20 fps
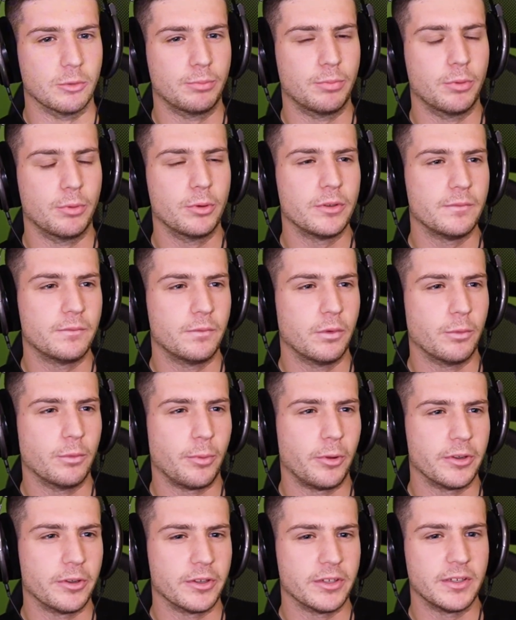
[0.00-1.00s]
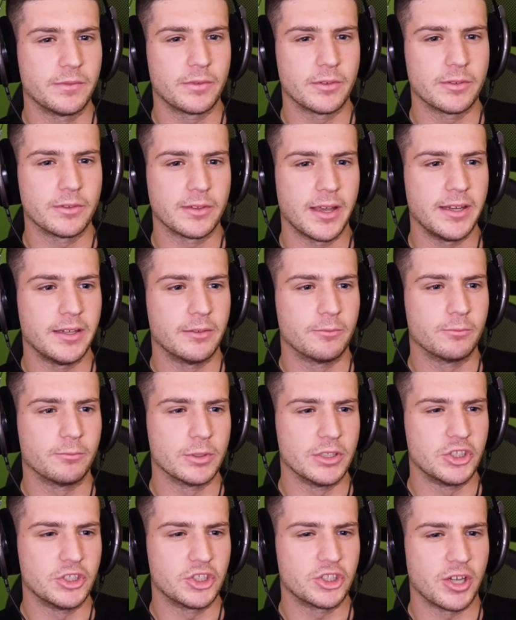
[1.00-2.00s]
putting football in a different light and
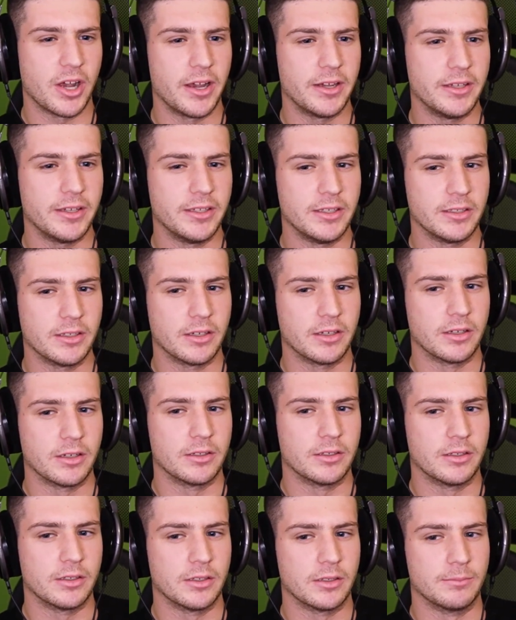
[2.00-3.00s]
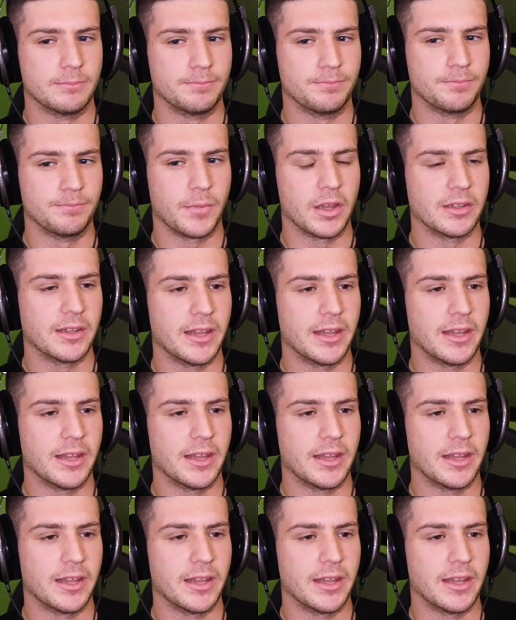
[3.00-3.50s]
really shining a